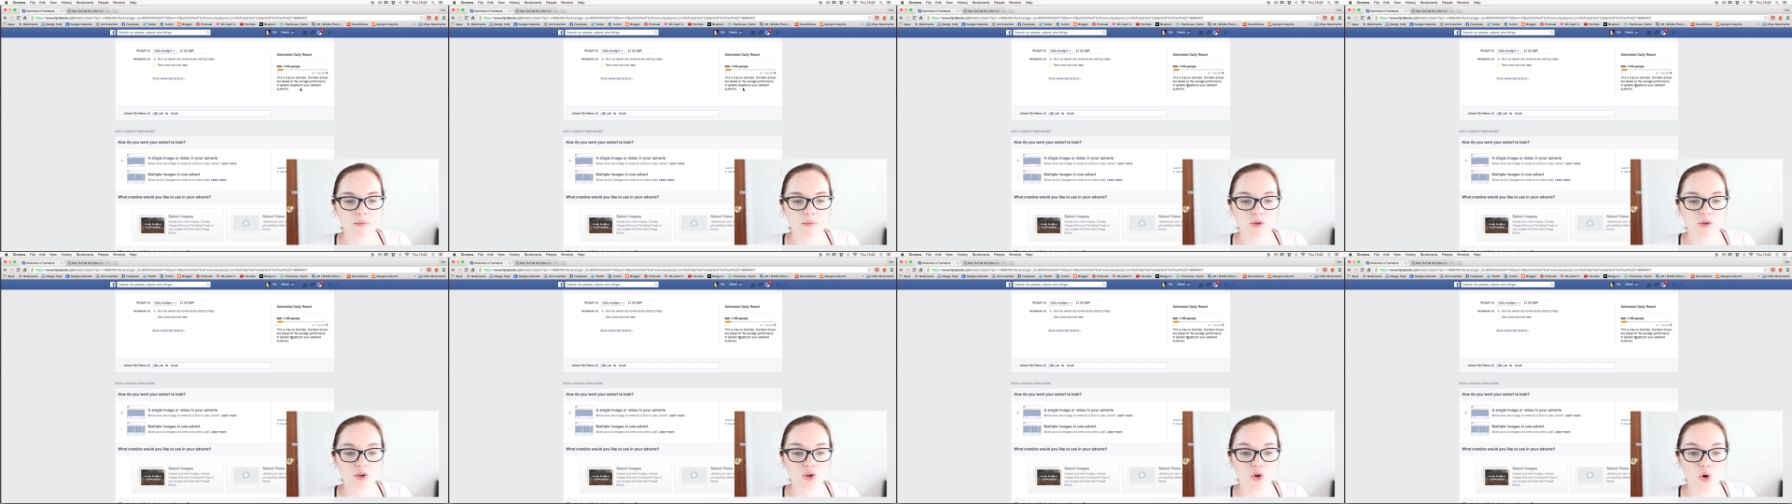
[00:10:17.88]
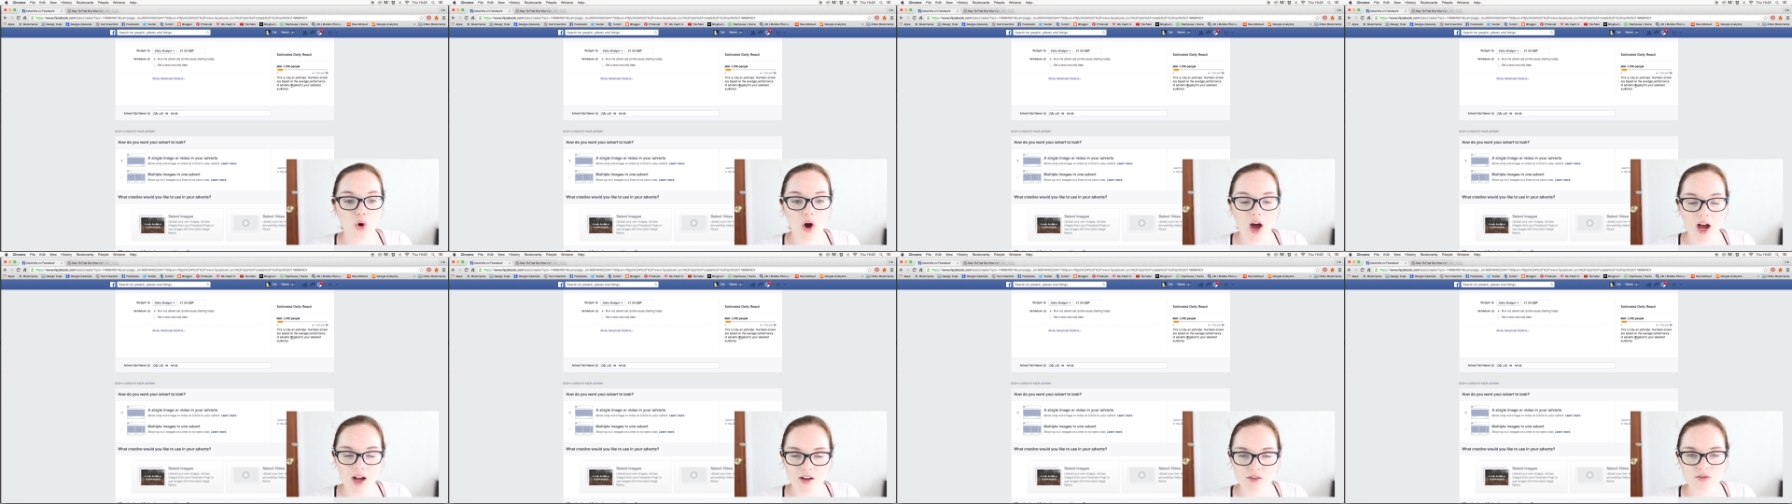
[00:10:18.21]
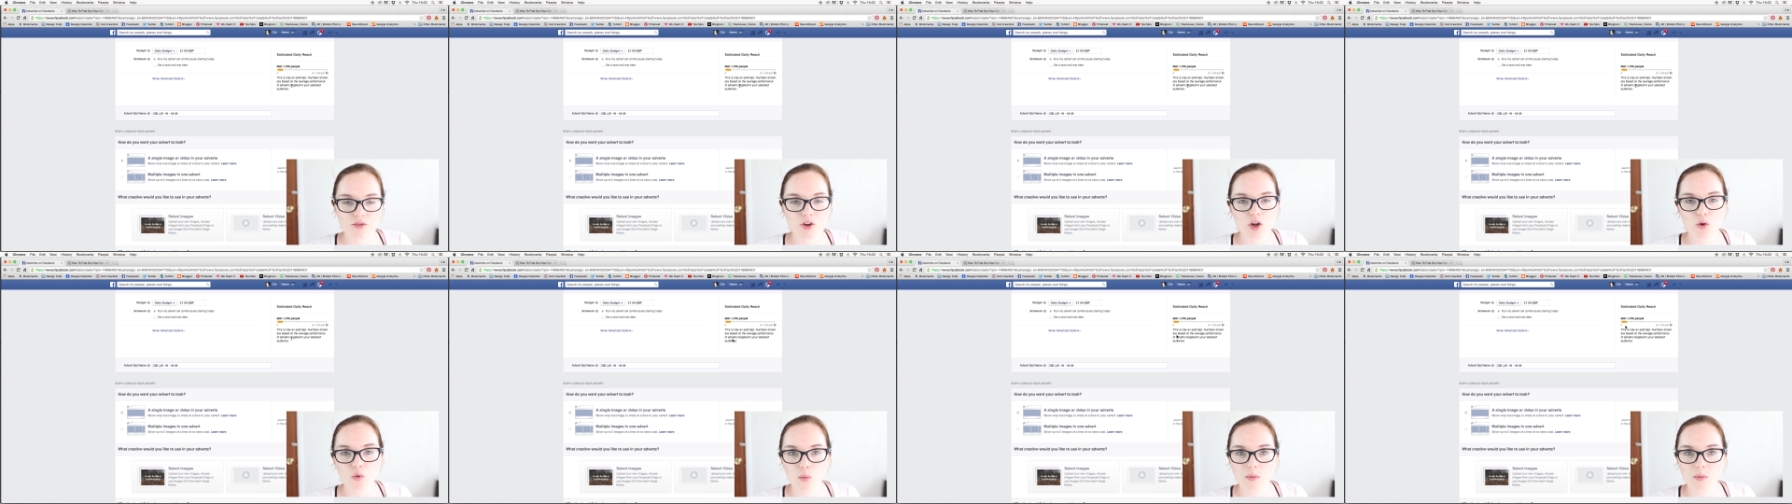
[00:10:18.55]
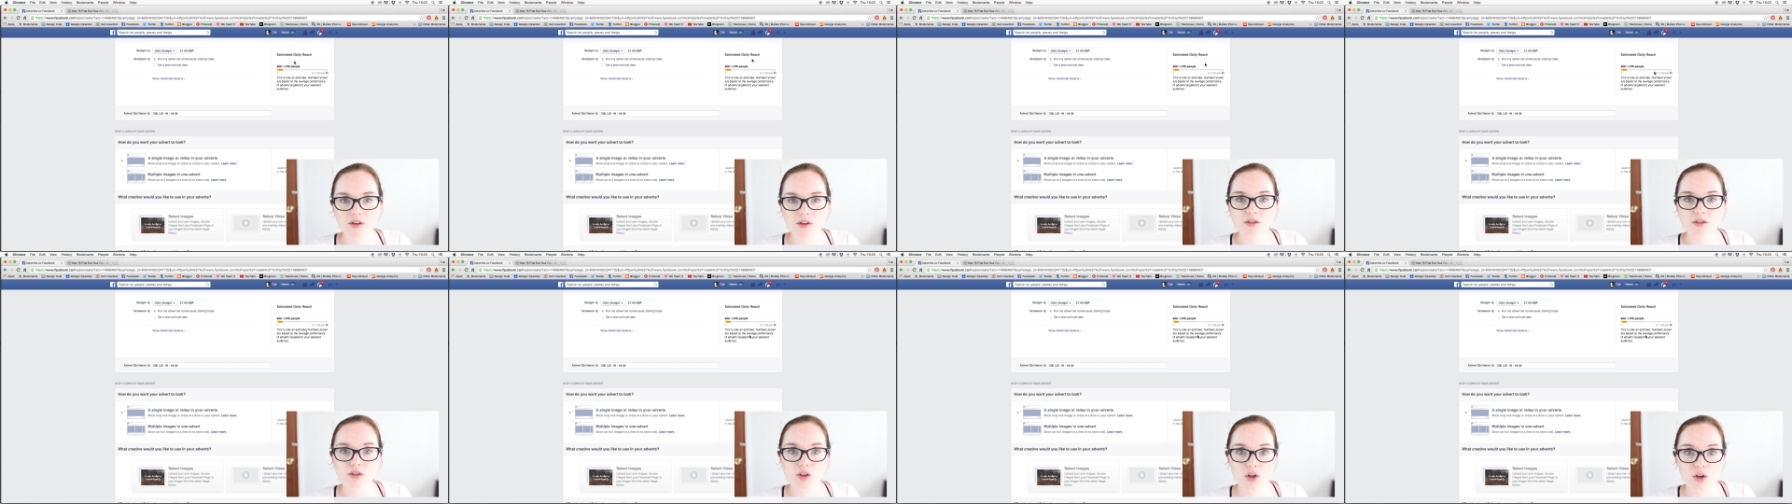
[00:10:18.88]
your advert will
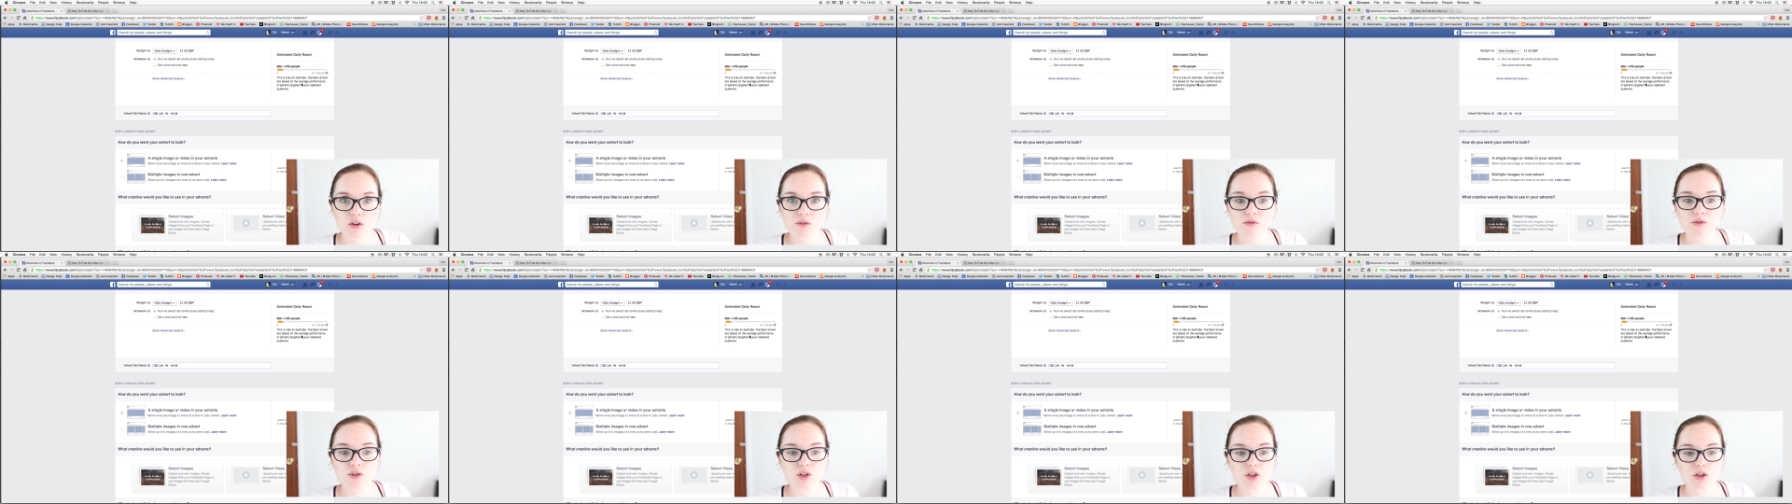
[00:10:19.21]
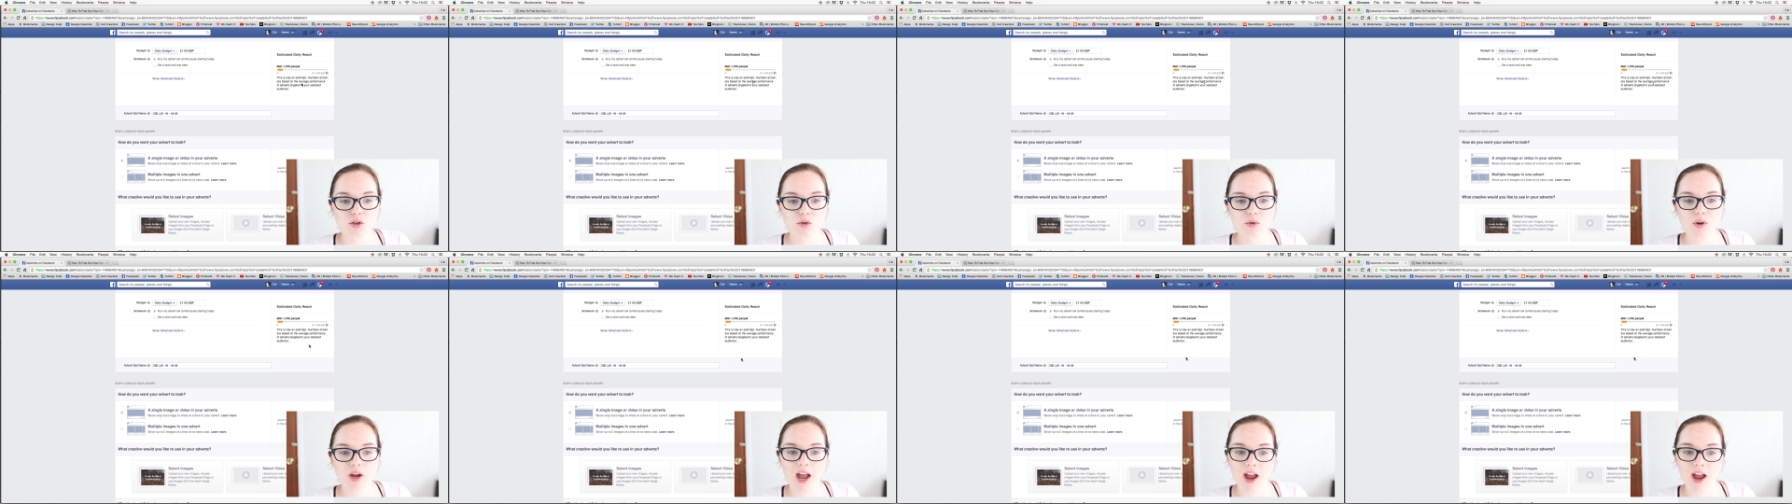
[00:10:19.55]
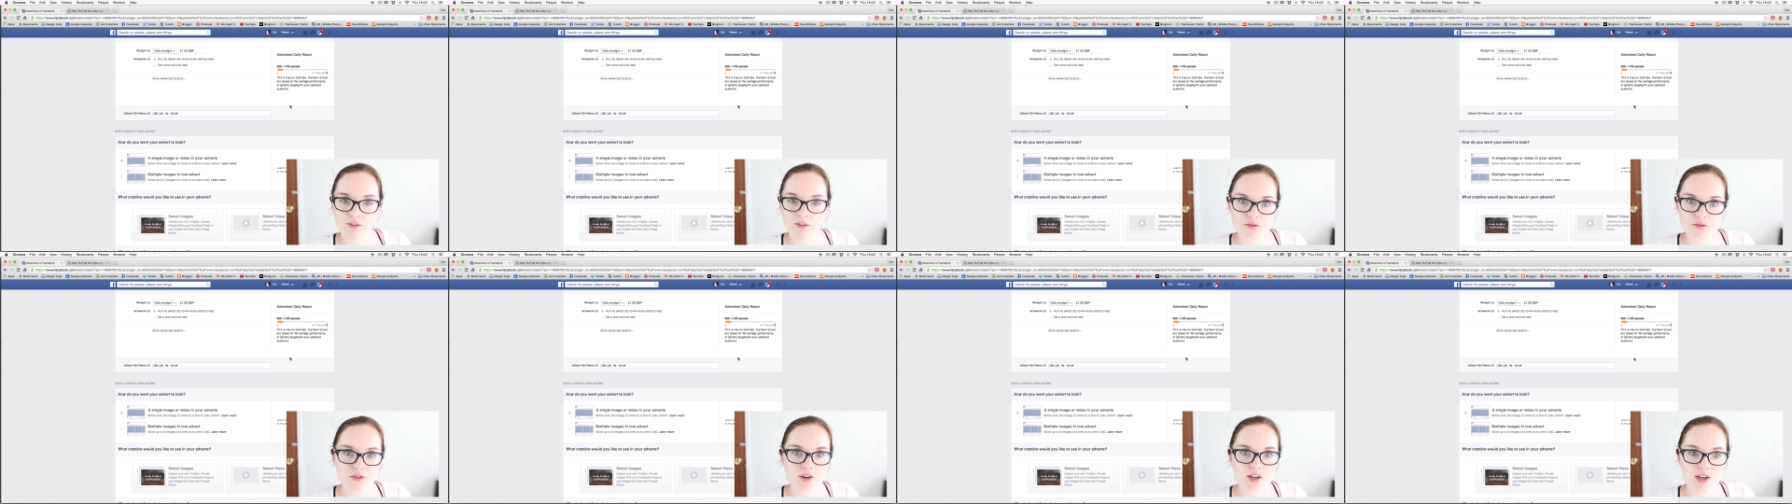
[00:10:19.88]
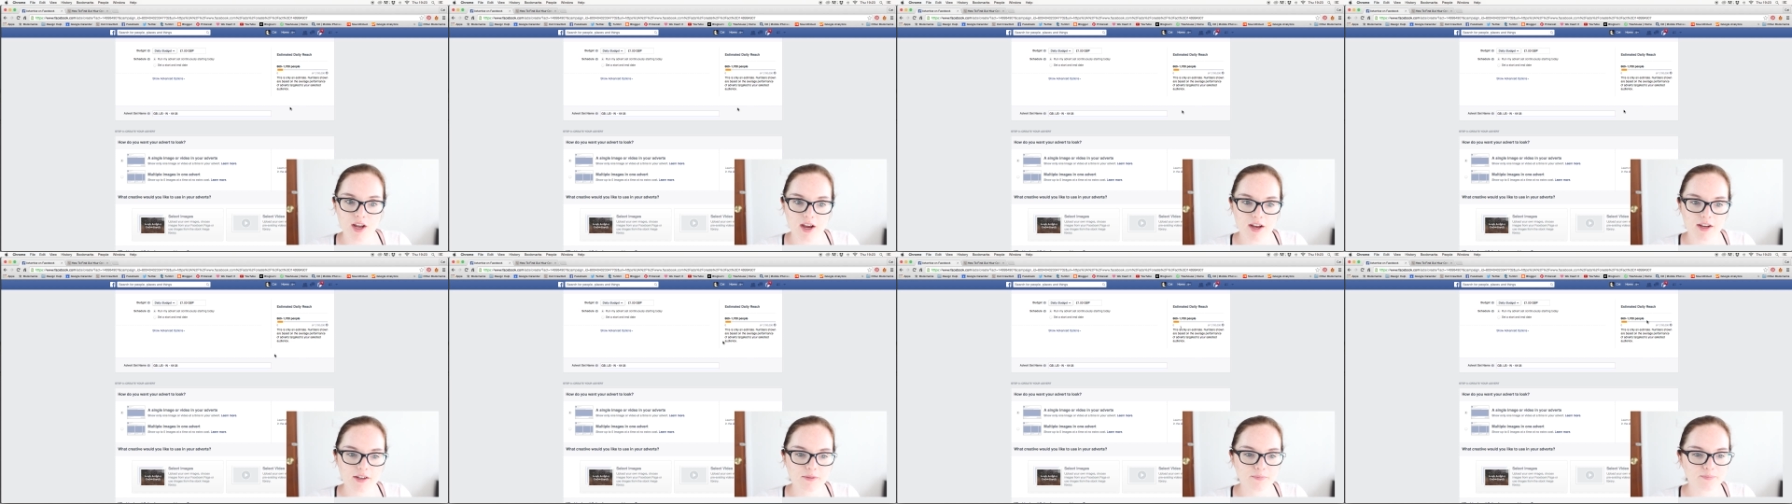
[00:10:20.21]
be served to every
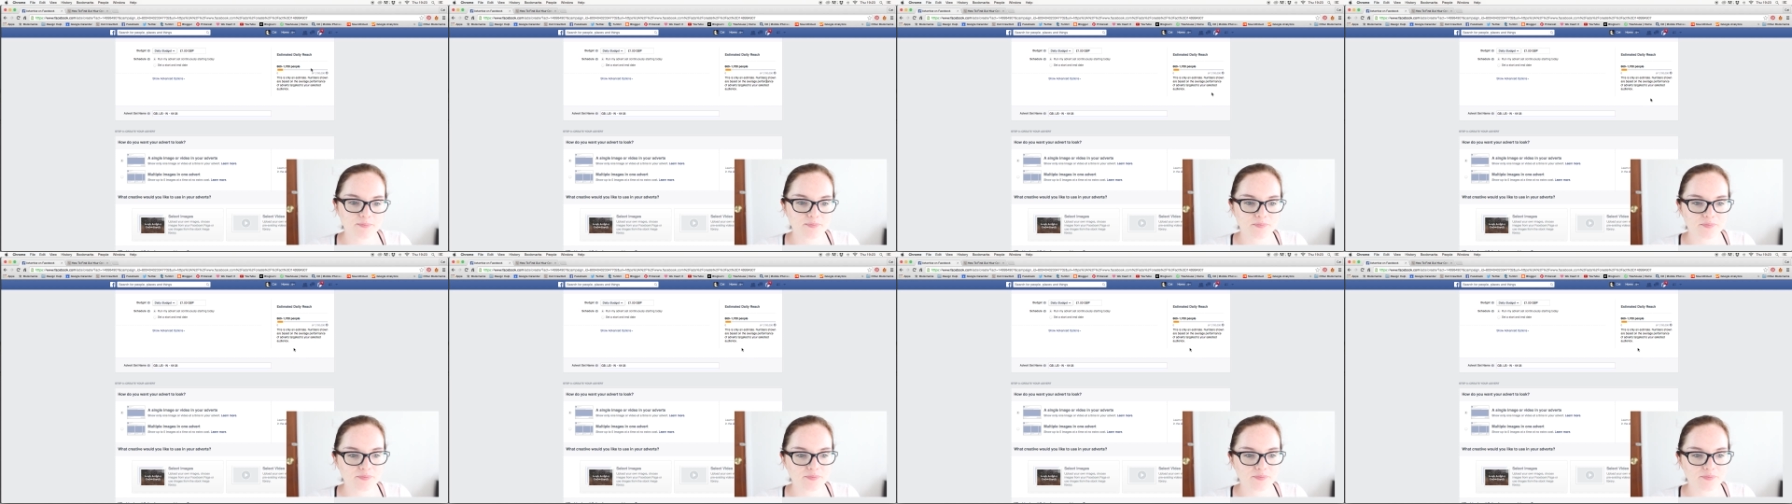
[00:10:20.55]
day.